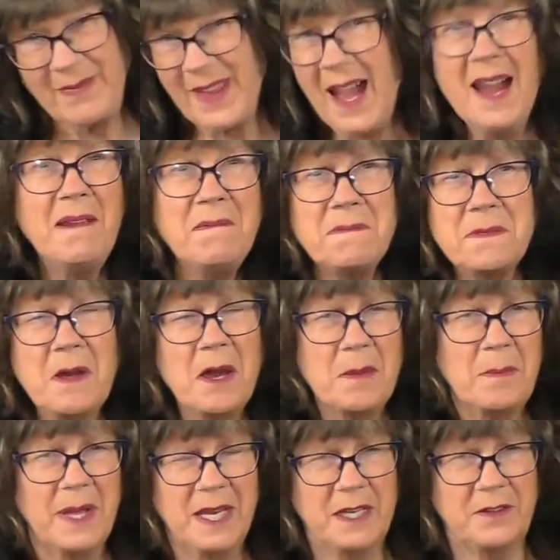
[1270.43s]
I've
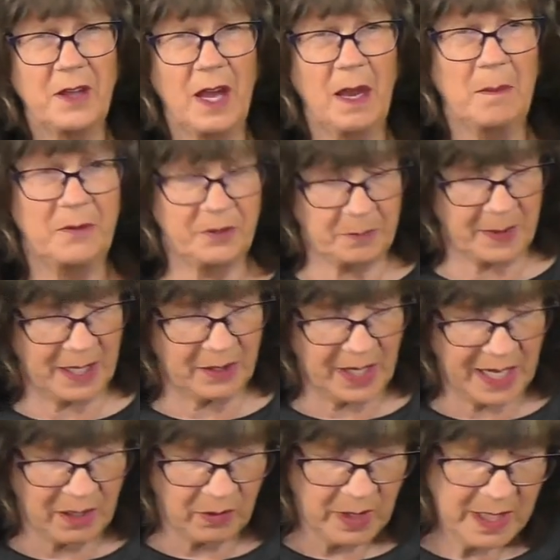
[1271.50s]
thought many times about
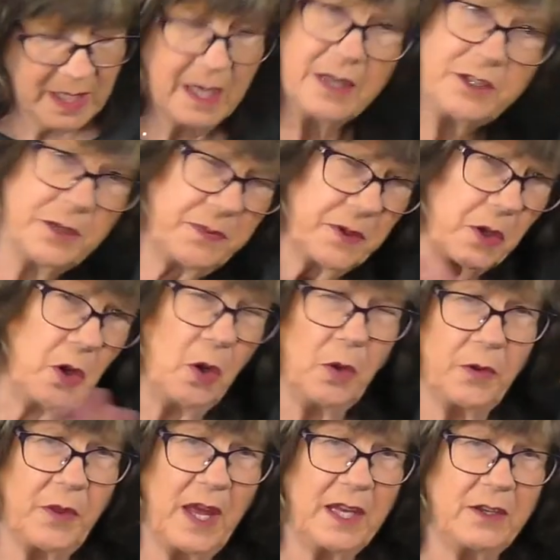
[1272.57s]
how
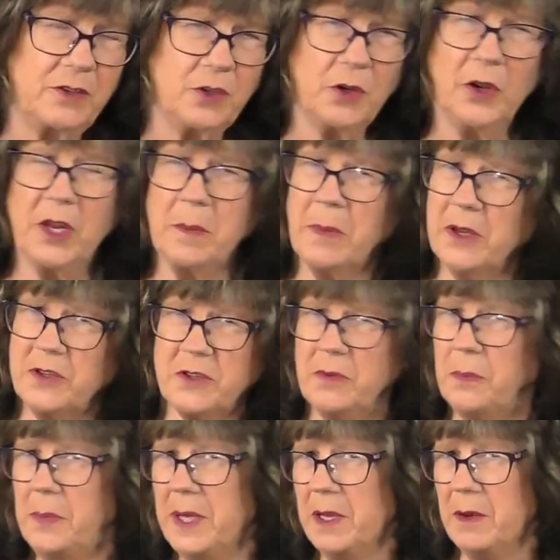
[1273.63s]
difficult that journey must
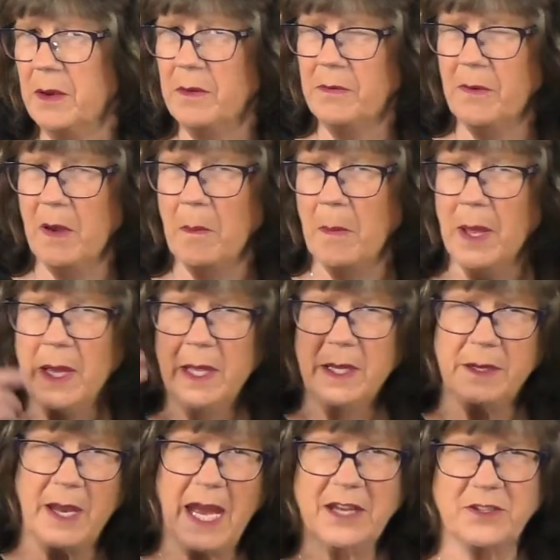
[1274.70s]
have been from
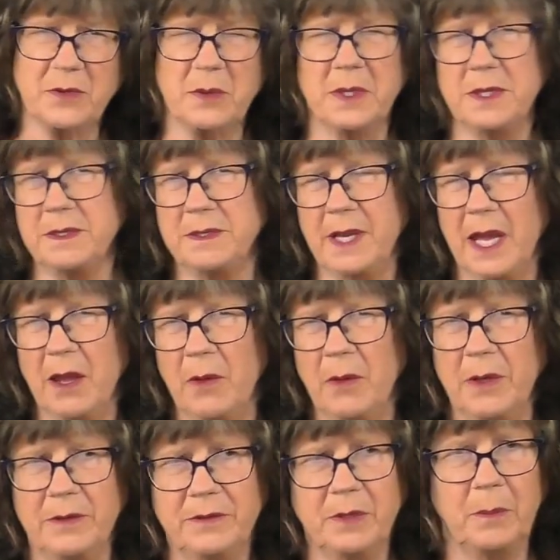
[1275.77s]
Nazareth
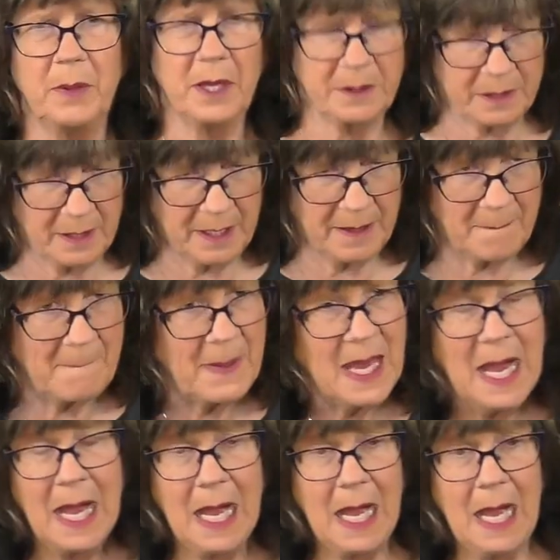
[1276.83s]
down to Bethlehem.
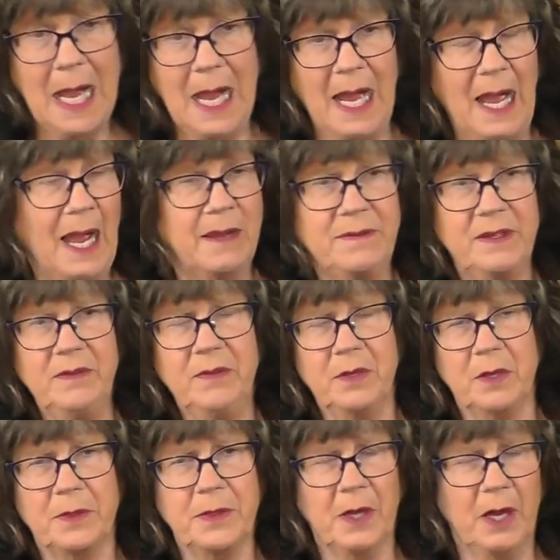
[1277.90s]
I've even
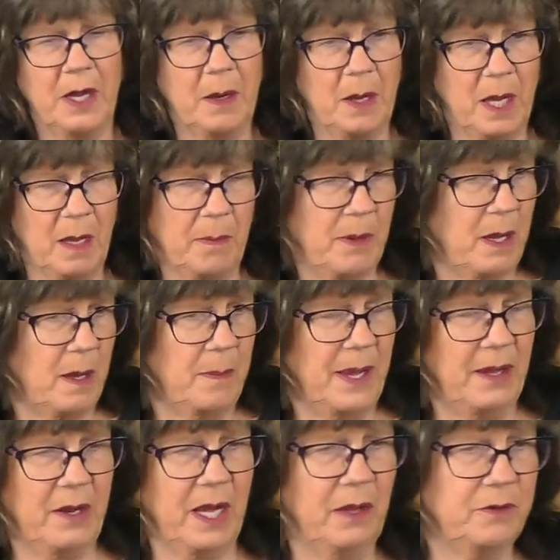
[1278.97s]
thought
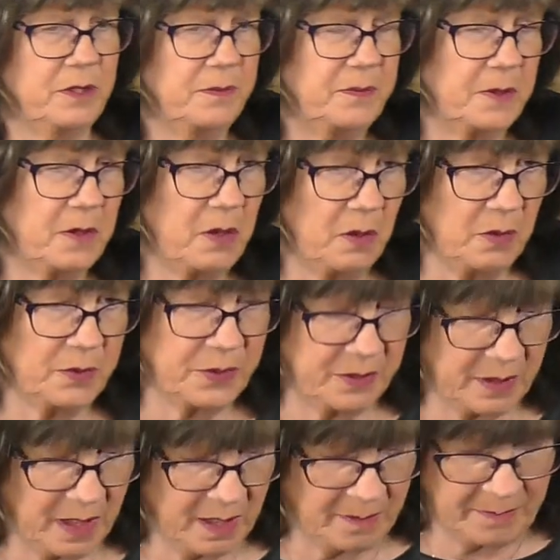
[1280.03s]
about how
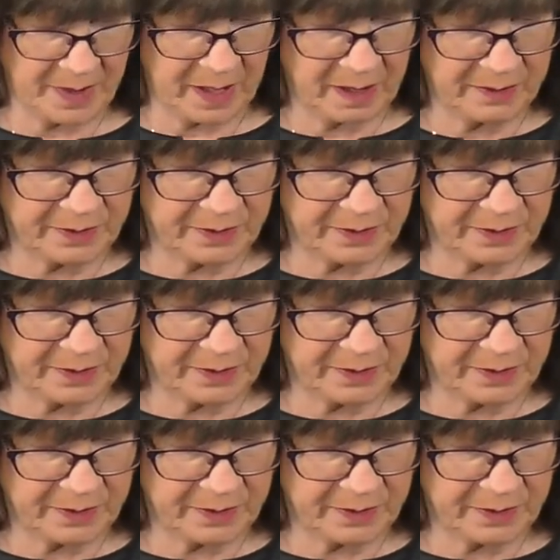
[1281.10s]
difficult a